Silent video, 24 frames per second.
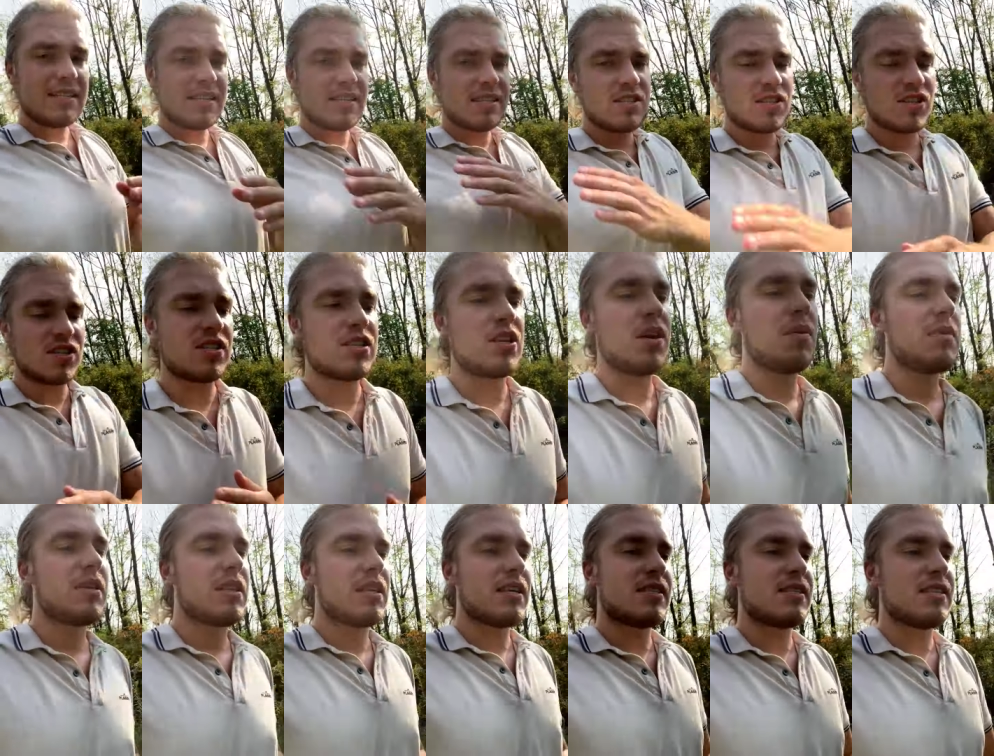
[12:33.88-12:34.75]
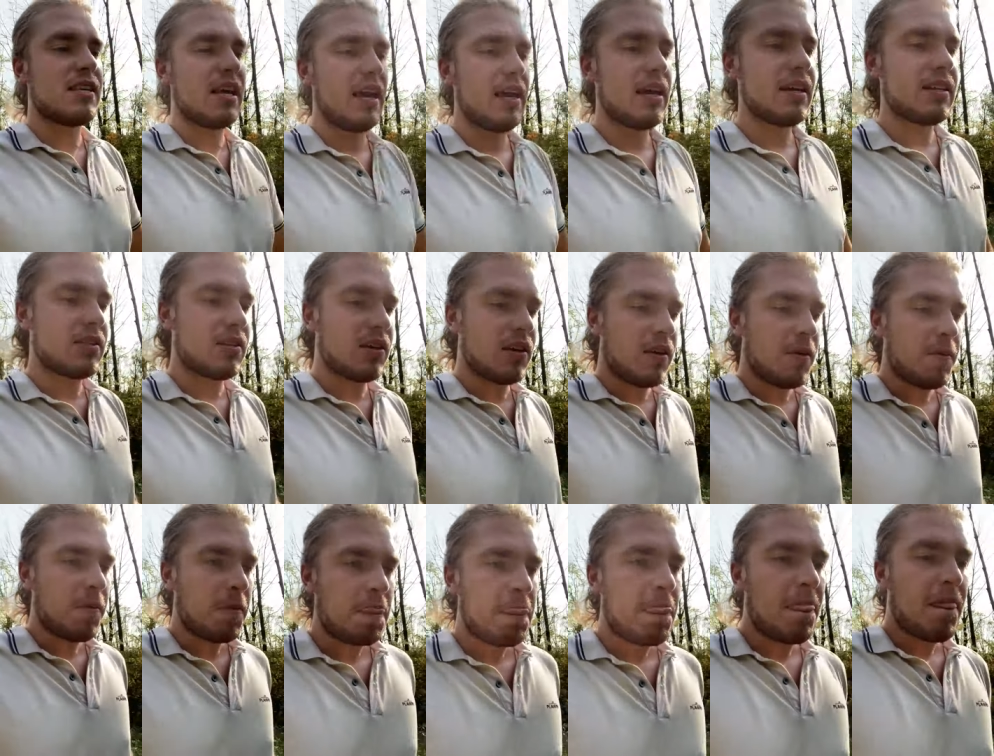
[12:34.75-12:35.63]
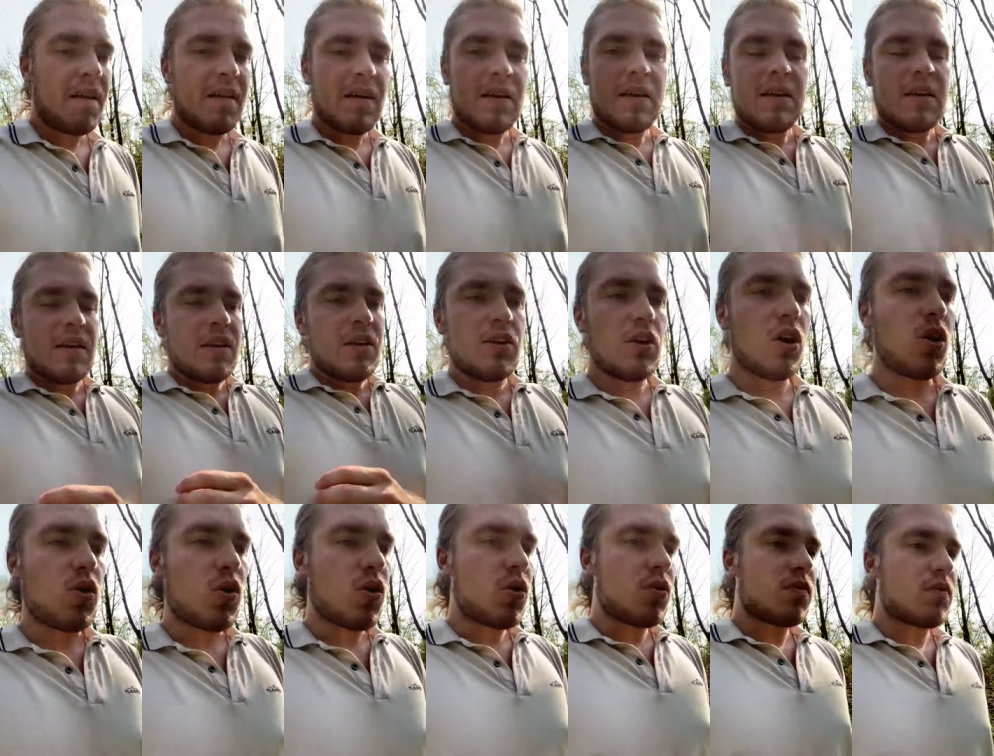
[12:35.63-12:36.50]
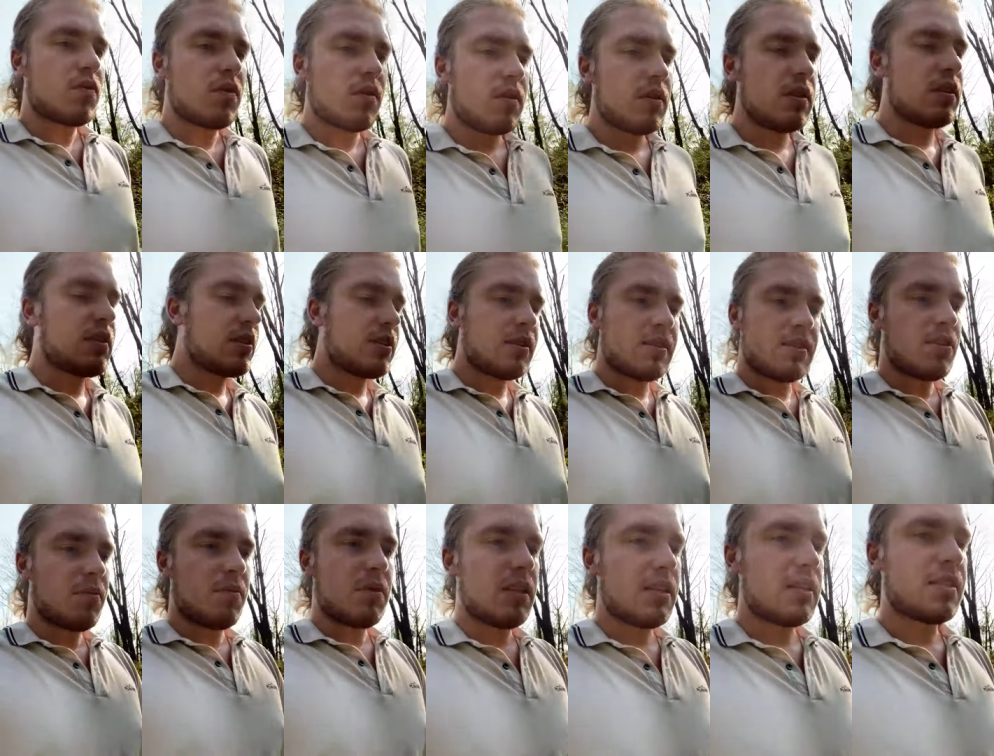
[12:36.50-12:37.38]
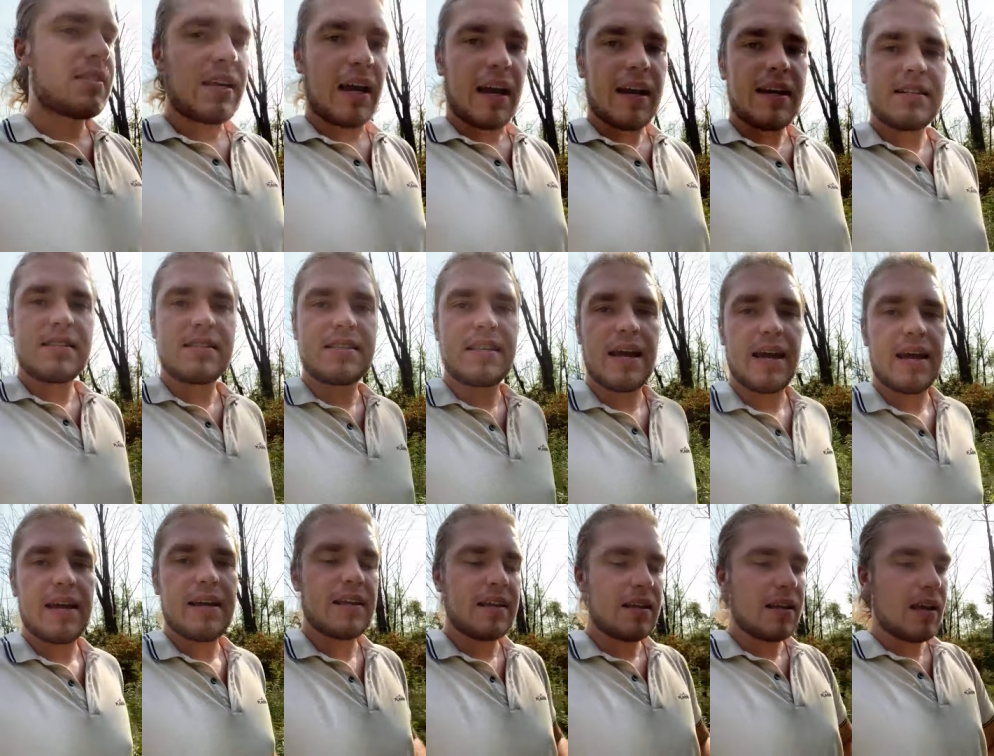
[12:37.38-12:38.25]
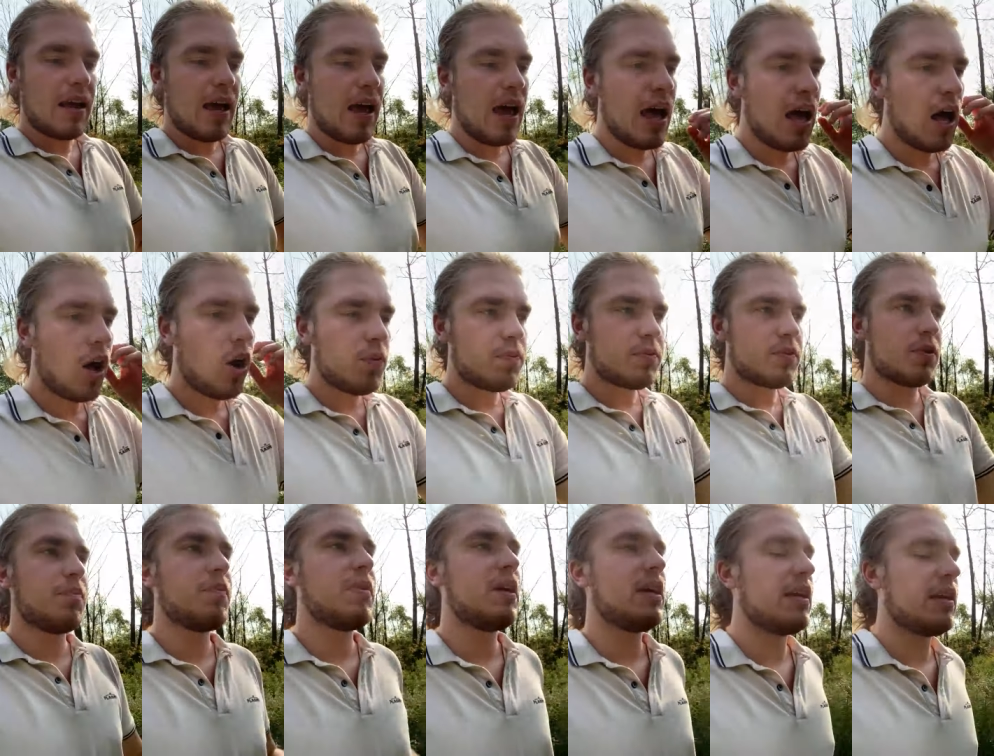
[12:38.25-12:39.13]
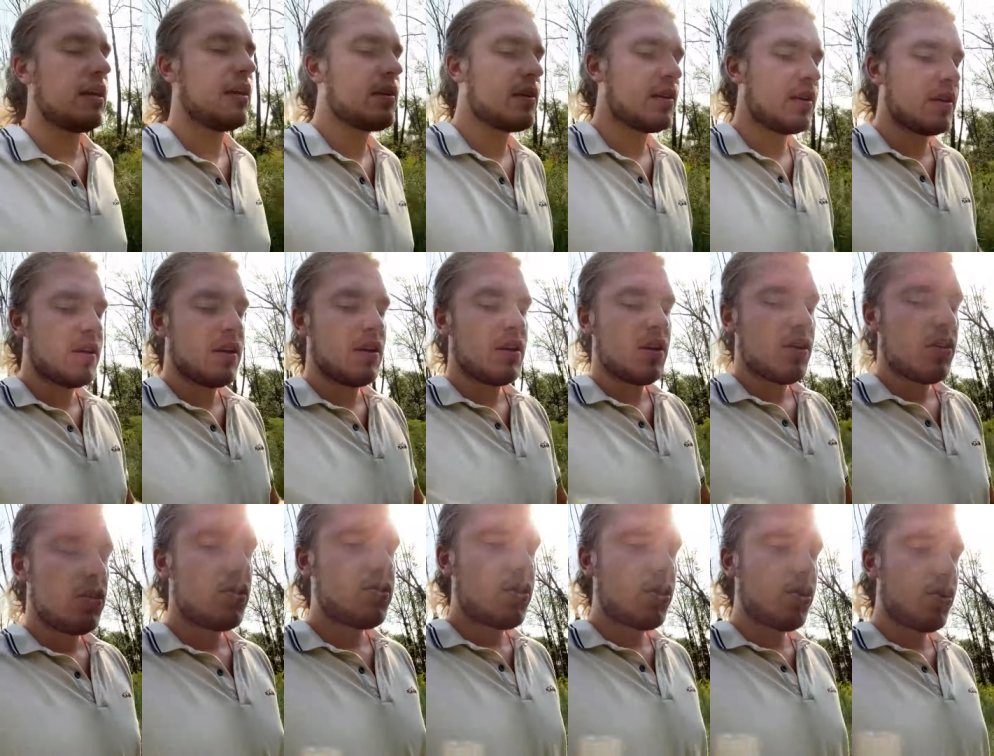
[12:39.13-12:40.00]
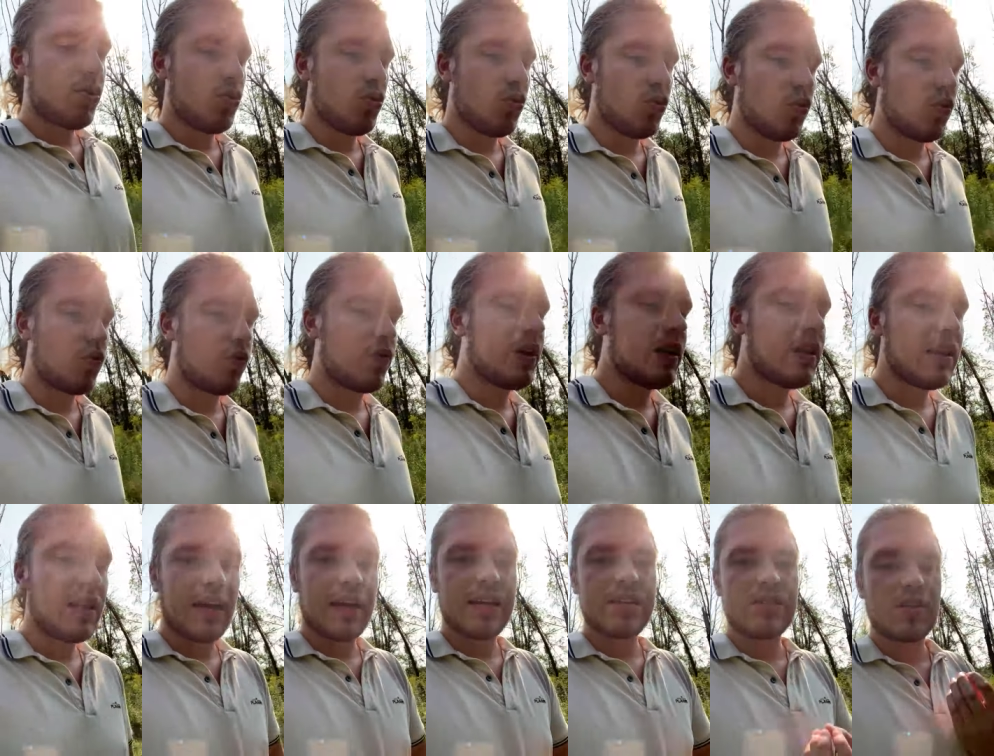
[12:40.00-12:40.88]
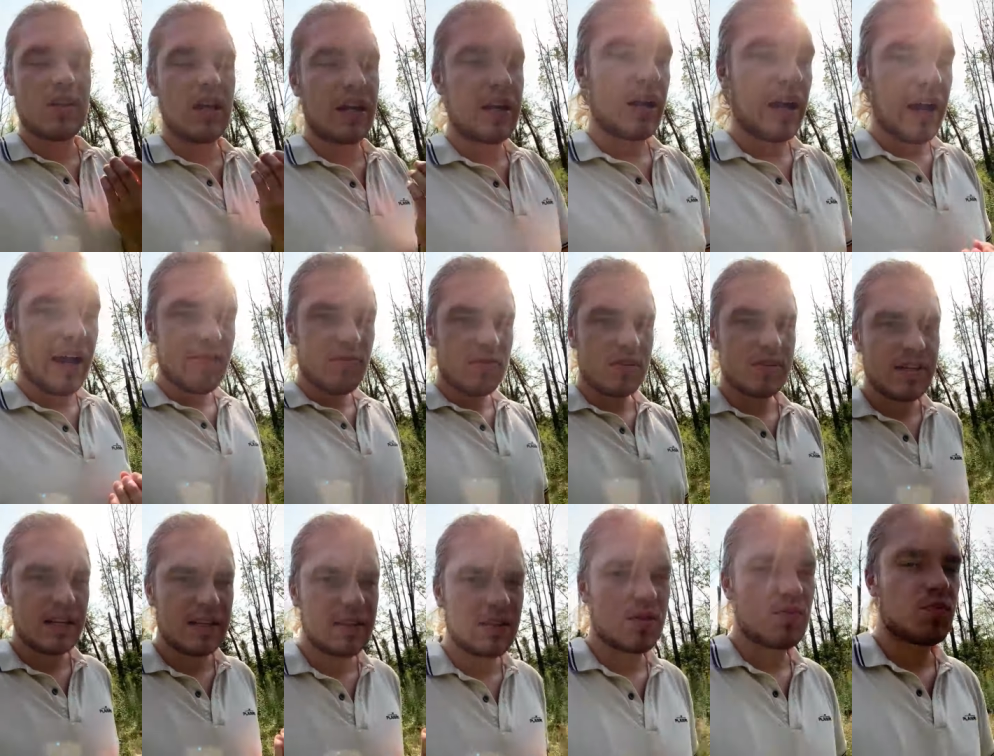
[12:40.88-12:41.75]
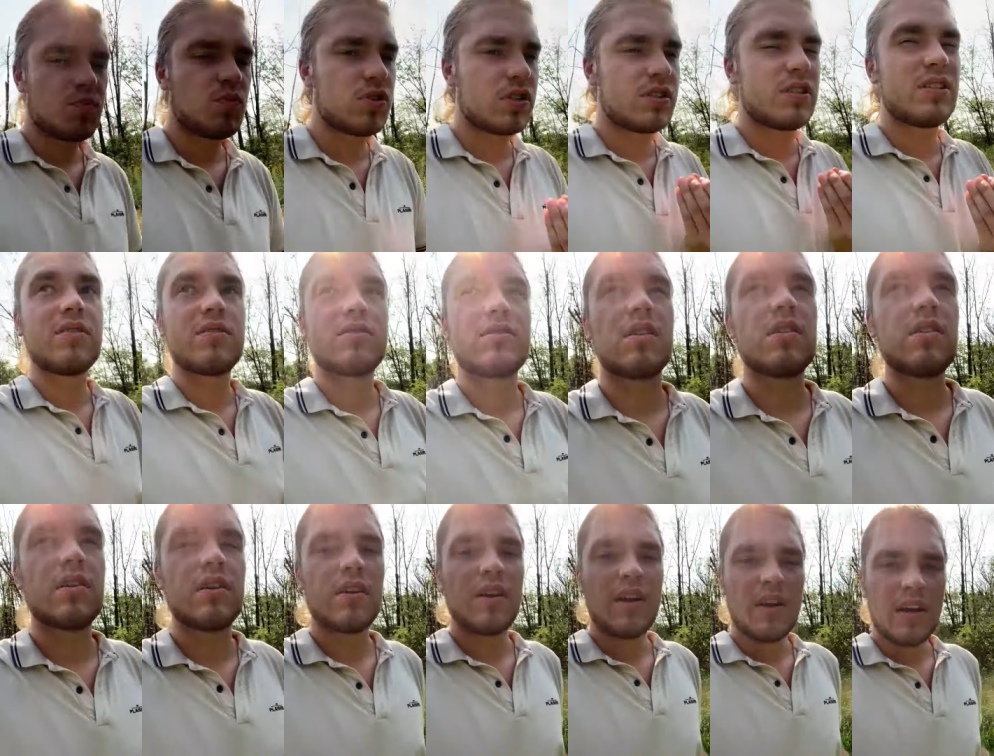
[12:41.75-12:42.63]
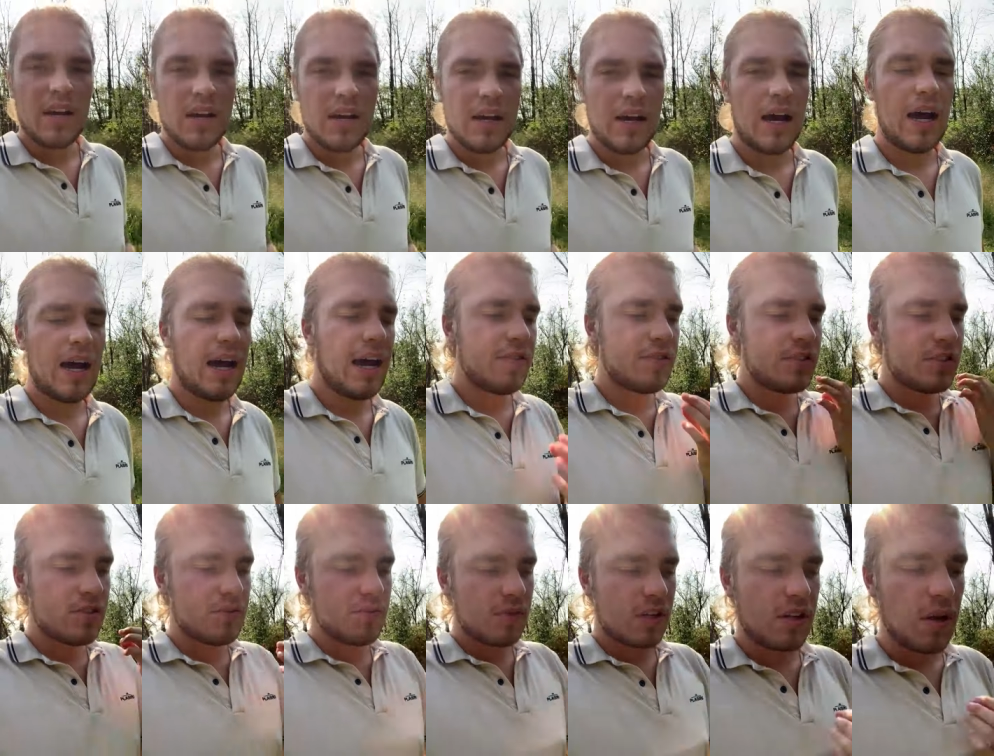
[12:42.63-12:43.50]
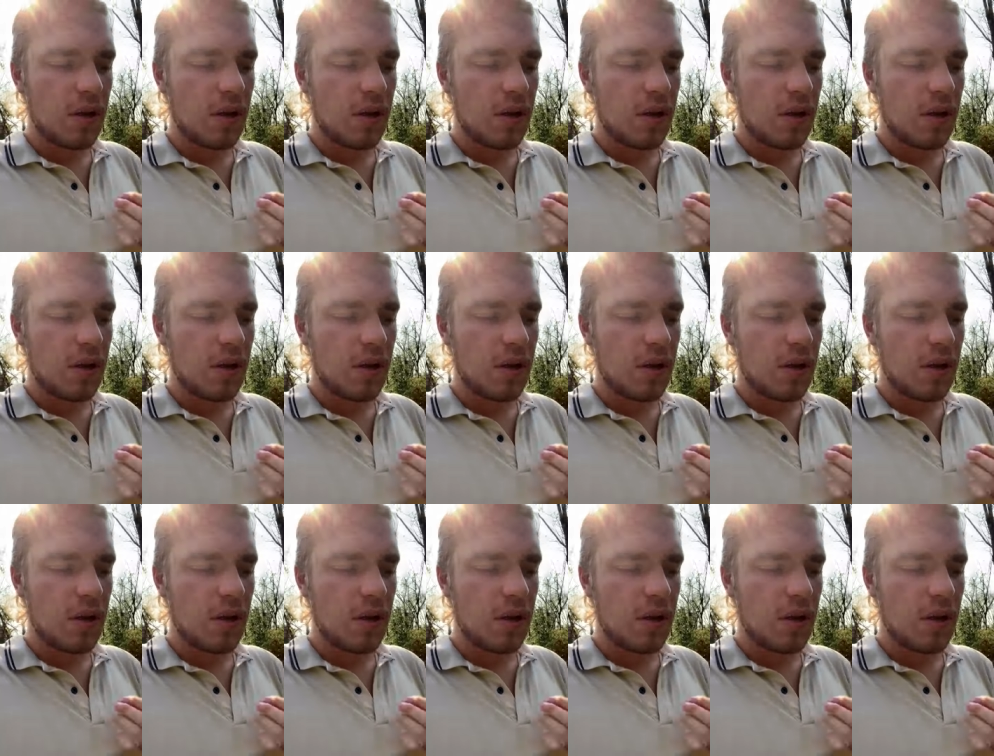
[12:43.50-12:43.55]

this is just some of the science, you know, this is some of the science that helped me to realize, like, I have to take this more seriously. I have to